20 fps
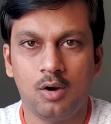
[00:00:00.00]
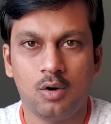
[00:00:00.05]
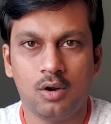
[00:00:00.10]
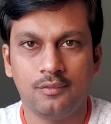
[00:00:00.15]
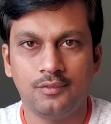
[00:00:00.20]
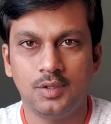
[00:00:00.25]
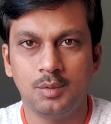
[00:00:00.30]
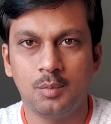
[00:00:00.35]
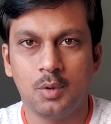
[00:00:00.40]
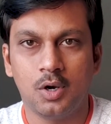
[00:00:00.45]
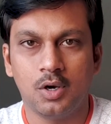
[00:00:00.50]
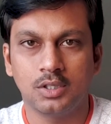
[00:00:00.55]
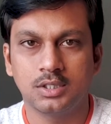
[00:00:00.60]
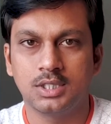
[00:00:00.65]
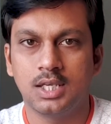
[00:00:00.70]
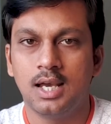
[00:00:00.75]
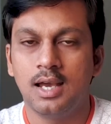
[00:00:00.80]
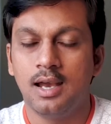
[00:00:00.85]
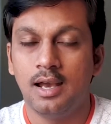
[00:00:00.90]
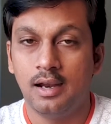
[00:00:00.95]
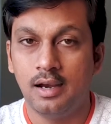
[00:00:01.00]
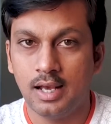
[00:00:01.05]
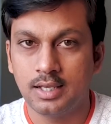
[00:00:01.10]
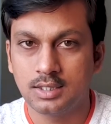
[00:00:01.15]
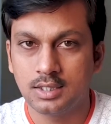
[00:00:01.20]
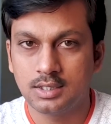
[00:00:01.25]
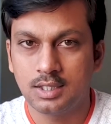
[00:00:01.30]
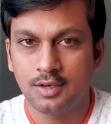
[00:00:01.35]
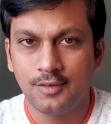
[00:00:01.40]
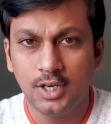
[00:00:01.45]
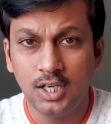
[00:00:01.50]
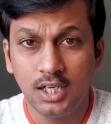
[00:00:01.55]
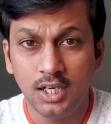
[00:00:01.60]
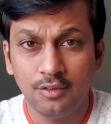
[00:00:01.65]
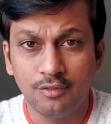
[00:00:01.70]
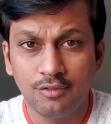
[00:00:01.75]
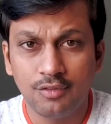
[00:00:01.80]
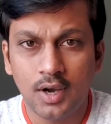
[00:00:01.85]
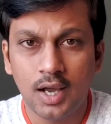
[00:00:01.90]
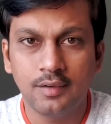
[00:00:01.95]
out of the box and has a
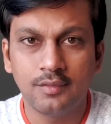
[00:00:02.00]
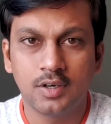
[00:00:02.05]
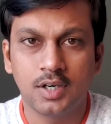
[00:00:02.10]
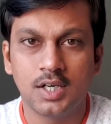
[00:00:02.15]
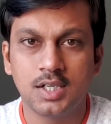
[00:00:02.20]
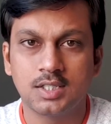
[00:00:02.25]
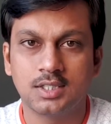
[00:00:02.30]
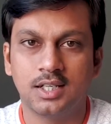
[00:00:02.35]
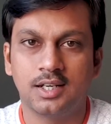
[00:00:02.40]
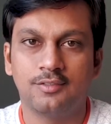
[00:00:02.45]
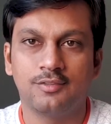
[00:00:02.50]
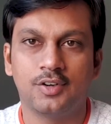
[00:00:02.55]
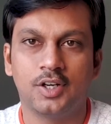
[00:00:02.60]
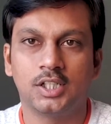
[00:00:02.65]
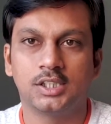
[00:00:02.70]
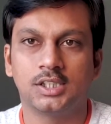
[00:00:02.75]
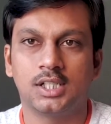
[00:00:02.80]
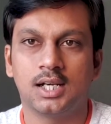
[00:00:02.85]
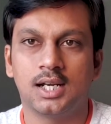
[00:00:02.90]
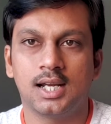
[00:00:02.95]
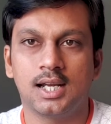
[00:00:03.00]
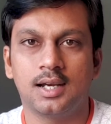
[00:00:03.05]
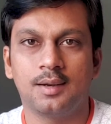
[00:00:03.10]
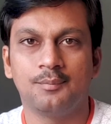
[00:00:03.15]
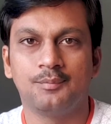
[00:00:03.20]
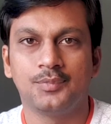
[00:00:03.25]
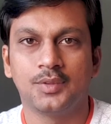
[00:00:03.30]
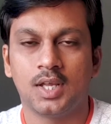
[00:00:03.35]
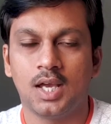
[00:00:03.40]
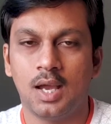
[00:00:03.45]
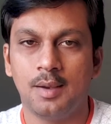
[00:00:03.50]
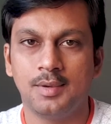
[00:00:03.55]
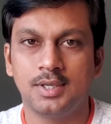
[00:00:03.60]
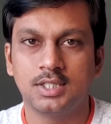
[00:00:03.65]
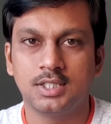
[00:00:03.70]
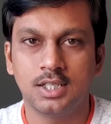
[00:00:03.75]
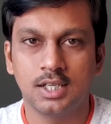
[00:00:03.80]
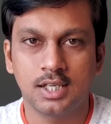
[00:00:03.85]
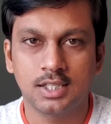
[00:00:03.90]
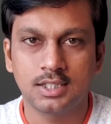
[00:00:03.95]
75 Hz refresh rate, I mean
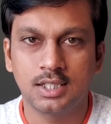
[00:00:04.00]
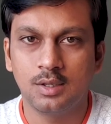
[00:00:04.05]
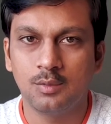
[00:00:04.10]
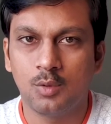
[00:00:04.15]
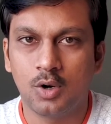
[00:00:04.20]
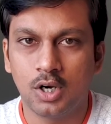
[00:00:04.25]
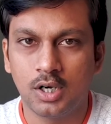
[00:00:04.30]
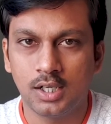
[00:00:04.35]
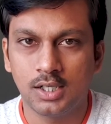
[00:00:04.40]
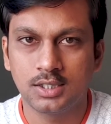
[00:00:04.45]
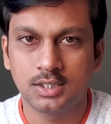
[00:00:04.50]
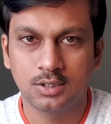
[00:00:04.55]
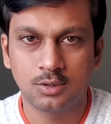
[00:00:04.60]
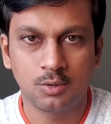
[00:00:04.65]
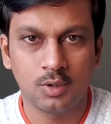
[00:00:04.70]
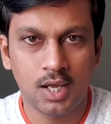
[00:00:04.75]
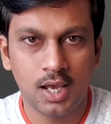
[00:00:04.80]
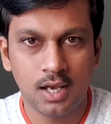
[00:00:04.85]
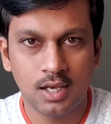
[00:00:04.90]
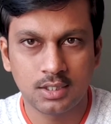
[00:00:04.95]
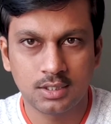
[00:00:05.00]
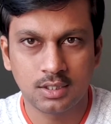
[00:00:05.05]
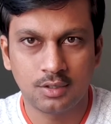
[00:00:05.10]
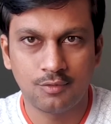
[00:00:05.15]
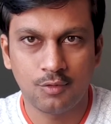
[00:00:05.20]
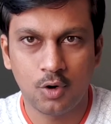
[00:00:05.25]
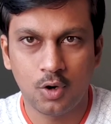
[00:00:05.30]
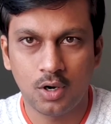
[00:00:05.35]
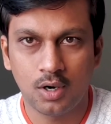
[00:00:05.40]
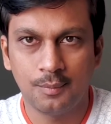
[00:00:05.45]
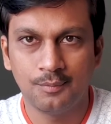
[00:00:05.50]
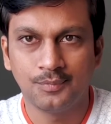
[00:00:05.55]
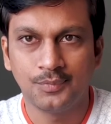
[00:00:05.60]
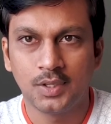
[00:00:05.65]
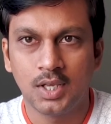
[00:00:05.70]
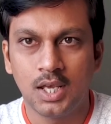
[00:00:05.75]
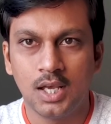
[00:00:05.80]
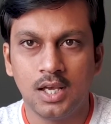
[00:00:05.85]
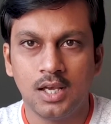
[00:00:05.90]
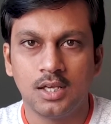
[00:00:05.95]
seriously what else could I ask for?
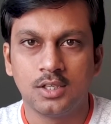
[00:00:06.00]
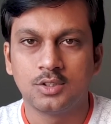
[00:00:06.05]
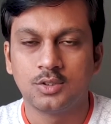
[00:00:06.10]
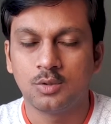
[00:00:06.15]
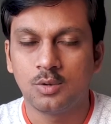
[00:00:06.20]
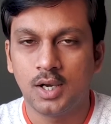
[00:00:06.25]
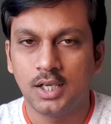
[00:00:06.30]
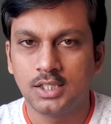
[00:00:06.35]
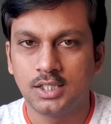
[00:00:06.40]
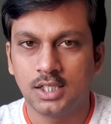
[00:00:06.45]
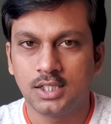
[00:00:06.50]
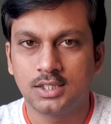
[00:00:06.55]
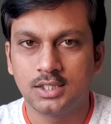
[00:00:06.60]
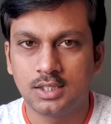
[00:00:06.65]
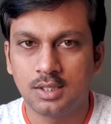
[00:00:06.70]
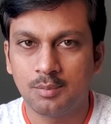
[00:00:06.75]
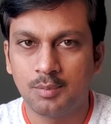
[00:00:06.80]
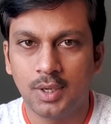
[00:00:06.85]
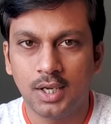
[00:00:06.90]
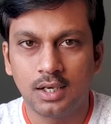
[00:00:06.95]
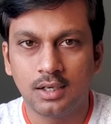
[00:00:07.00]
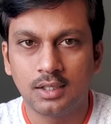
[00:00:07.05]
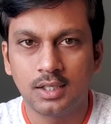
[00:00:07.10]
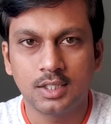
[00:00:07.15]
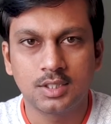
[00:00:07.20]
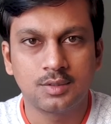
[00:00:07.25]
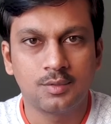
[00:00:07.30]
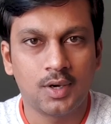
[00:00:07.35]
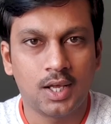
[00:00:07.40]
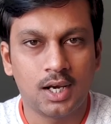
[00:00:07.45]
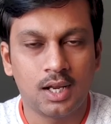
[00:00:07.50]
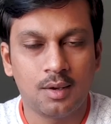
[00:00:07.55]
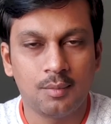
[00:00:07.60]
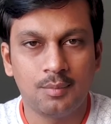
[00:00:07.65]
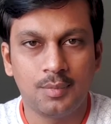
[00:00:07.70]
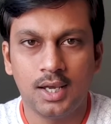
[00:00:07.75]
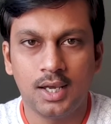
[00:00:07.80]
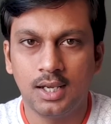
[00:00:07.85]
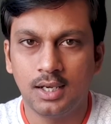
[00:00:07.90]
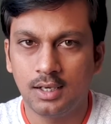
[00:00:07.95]
So I just picked this one up
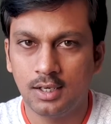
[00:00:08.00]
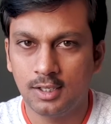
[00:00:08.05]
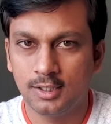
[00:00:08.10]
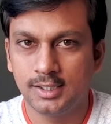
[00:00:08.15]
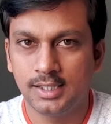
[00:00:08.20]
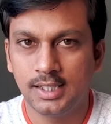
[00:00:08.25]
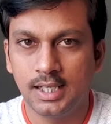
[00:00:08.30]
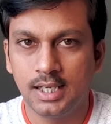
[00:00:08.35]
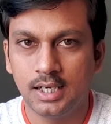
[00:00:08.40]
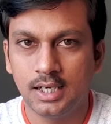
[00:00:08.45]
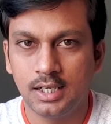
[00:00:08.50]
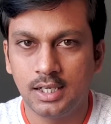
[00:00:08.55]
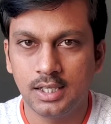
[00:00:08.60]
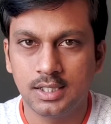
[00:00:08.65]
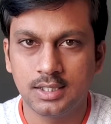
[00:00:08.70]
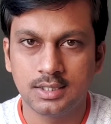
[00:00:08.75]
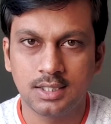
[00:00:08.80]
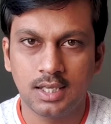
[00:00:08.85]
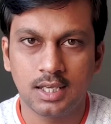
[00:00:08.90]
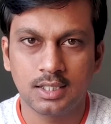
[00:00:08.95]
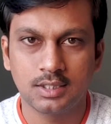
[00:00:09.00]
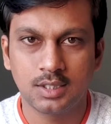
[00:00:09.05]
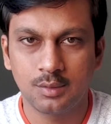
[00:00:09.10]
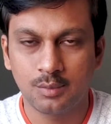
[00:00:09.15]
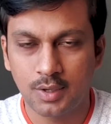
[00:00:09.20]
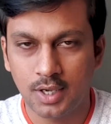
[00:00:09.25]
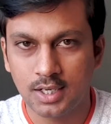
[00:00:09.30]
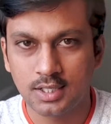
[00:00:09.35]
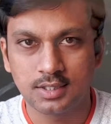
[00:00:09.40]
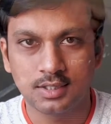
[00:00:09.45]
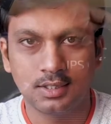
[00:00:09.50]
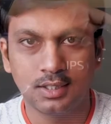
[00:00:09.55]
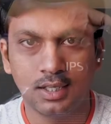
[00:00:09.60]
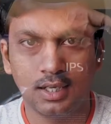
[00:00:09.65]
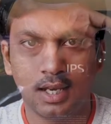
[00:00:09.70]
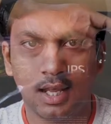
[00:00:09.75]
and here it is as you can see